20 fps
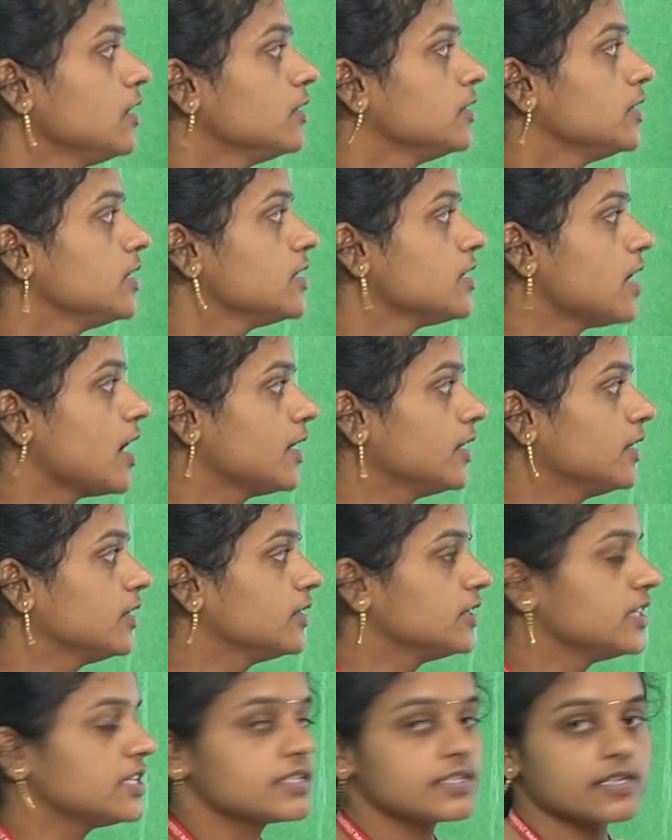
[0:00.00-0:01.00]
And
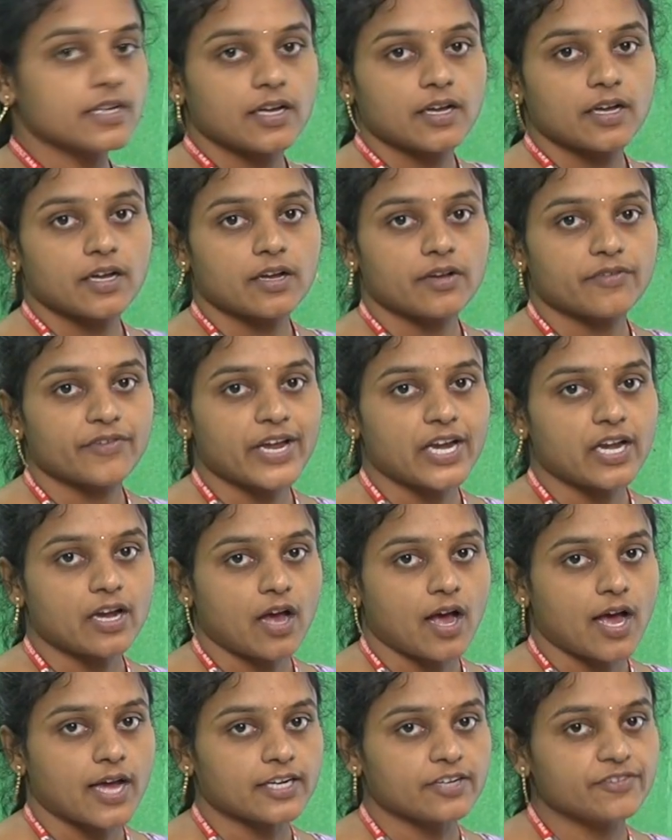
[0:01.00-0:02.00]
this while
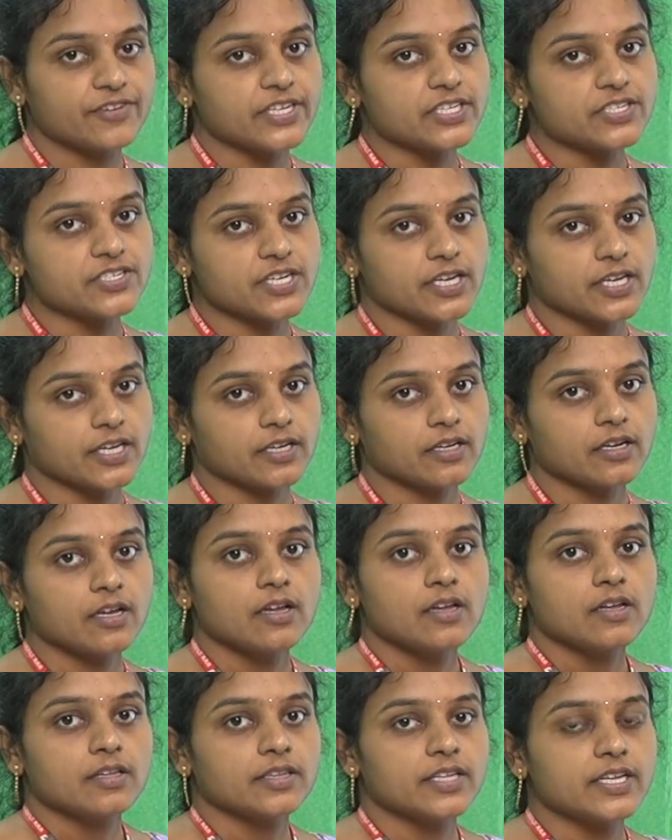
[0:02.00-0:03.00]
arc quenching,
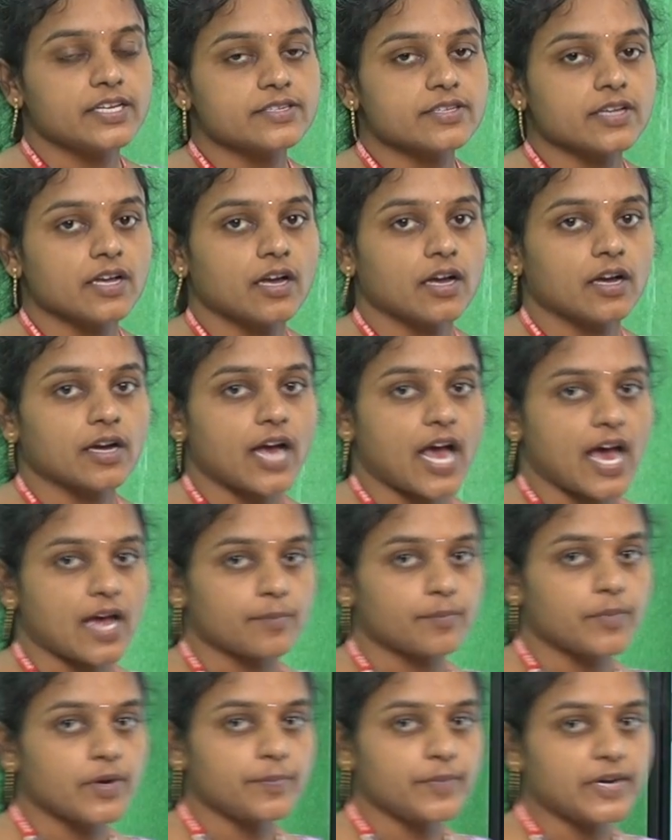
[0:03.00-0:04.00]
these
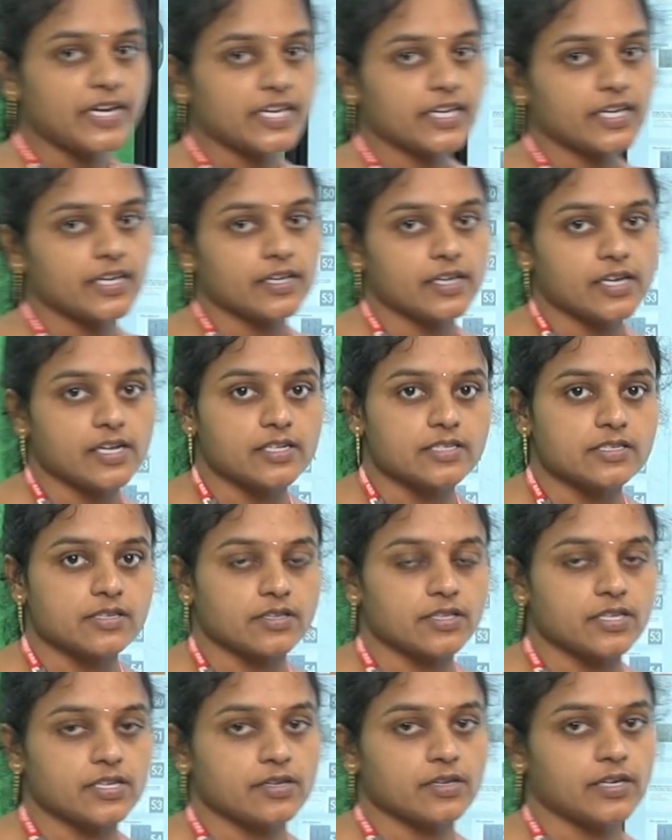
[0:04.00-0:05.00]
carbon materials,
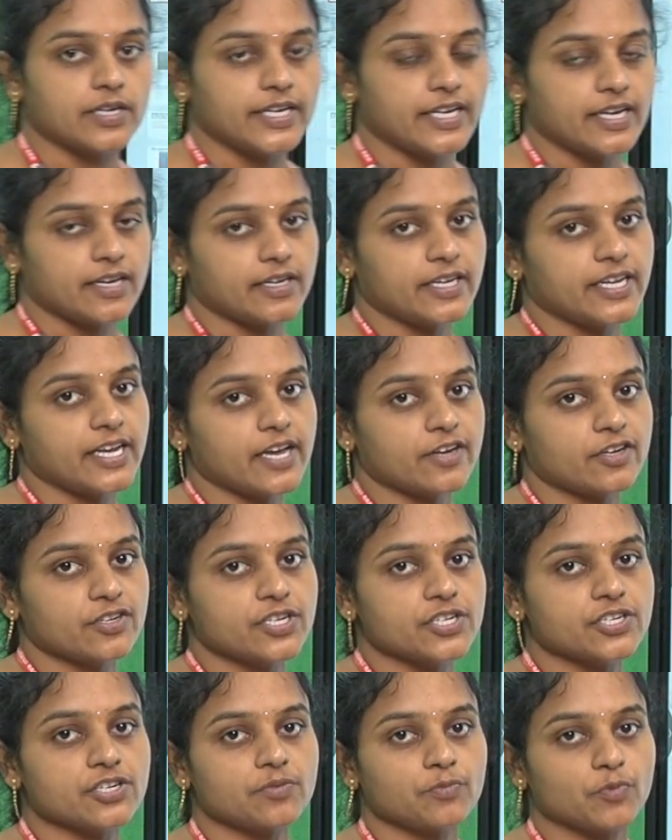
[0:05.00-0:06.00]
in
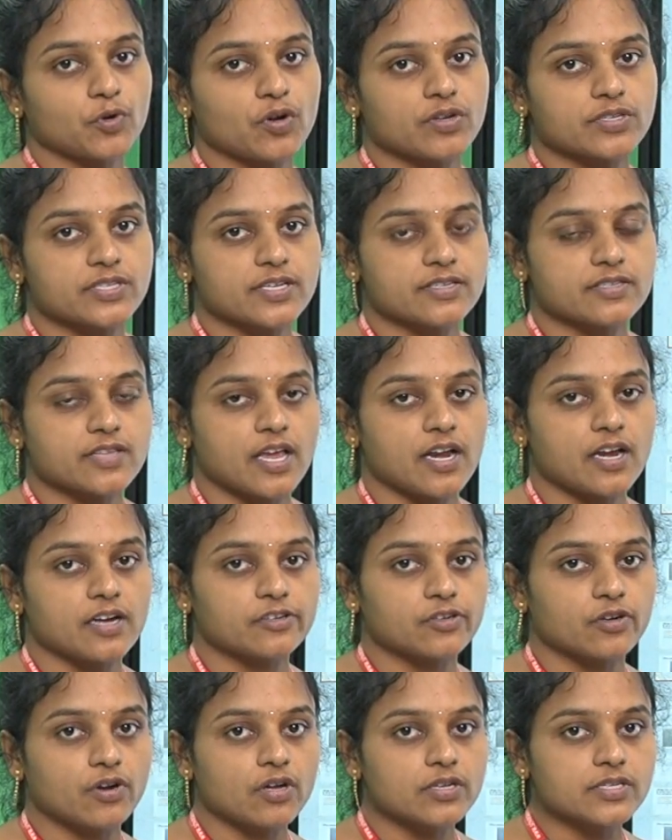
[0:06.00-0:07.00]
deionization process, the
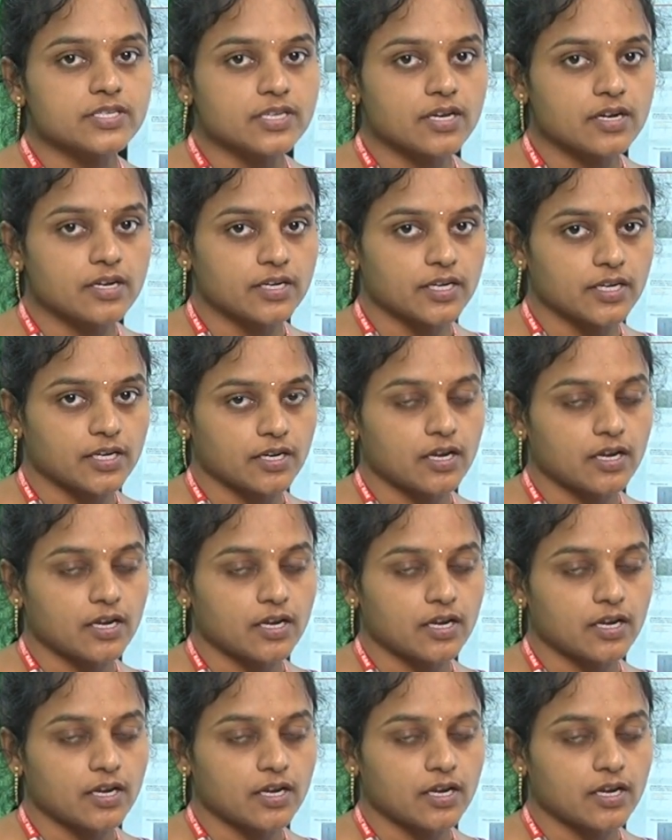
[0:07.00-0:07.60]
electrons and